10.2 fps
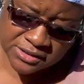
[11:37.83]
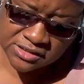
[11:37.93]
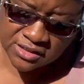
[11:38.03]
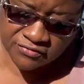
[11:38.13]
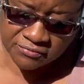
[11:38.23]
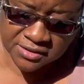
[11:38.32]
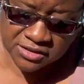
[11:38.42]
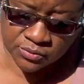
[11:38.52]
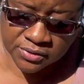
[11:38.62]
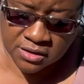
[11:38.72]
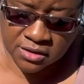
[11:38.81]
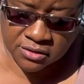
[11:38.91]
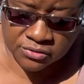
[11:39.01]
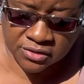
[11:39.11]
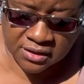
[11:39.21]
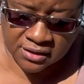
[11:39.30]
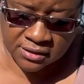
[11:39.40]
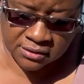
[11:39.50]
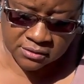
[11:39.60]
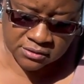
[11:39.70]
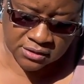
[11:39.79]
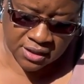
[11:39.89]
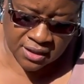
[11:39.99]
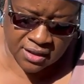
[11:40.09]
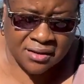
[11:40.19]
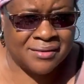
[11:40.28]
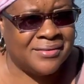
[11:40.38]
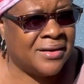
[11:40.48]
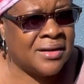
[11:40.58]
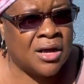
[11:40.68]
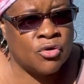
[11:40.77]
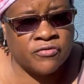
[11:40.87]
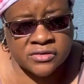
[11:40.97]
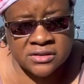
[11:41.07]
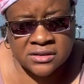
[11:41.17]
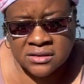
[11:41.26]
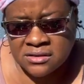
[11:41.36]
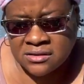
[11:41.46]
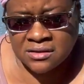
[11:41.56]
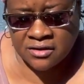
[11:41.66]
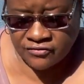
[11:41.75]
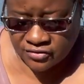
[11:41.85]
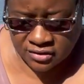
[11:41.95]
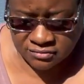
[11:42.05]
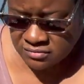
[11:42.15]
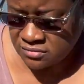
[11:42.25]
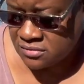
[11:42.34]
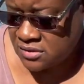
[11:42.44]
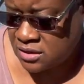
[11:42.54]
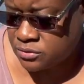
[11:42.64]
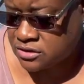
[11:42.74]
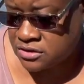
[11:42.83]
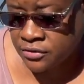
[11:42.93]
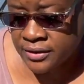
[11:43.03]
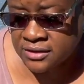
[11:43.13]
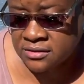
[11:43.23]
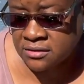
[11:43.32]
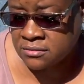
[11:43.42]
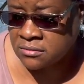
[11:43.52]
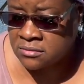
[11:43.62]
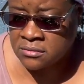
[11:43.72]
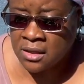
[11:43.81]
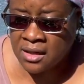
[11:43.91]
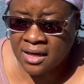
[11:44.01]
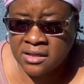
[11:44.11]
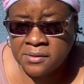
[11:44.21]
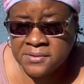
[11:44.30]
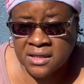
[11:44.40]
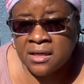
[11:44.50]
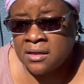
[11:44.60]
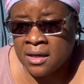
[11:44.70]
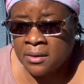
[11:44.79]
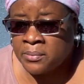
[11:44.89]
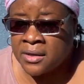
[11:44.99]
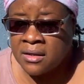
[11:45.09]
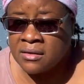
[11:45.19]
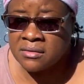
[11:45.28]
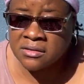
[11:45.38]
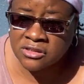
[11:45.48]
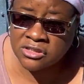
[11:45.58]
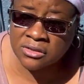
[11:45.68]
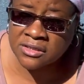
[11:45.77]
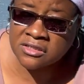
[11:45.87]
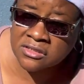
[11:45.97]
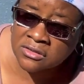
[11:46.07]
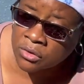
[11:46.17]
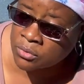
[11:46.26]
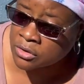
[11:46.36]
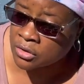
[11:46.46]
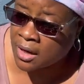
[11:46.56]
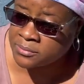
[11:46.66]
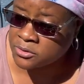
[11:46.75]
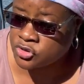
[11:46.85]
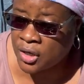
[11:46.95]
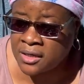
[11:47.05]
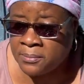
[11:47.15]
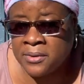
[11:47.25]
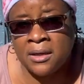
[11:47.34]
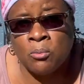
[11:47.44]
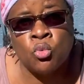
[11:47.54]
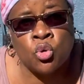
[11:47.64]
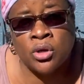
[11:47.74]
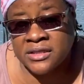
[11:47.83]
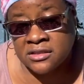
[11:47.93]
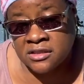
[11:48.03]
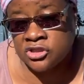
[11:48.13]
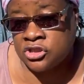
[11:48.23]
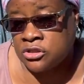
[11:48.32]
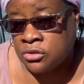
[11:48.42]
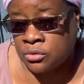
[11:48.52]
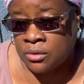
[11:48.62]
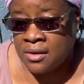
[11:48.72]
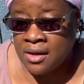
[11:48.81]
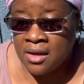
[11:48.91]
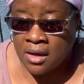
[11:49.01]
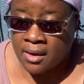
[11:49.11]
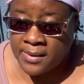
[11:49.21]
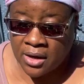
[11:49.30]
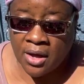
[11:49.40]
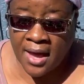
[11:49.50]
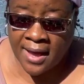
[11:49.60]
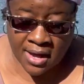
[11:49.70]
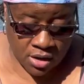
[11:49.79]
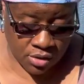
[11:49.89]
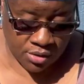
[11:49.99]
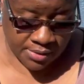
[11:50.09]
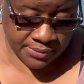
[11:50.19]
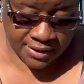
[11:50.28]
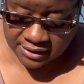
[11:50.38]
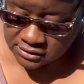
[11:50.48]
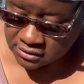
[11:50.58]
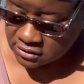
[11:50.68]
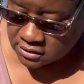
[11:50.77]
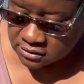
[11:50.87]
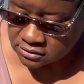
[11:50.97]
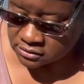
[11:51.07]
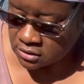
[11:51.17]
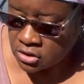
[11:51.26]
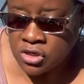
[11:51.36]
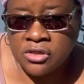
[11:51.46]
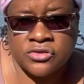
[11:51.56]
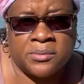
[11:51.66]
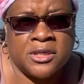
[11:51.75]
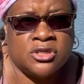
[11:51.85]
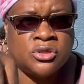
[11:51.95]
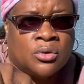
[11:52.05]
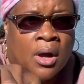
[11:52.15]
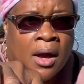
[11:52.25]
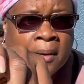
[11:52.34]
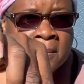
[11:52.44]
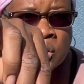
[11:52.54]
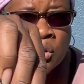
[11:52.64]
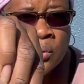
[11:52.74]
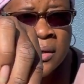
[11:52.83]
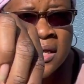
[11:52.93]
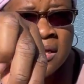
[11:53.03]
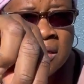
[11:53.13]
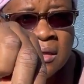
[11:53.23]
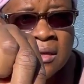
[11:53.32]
stuff mixed with the other things, and I overseeded stuff, and it was just crazy. I keep saying that, but this year I just don't want to. I'm trying to be more intentional about how I'm planting things. So I'm going to do milkweed,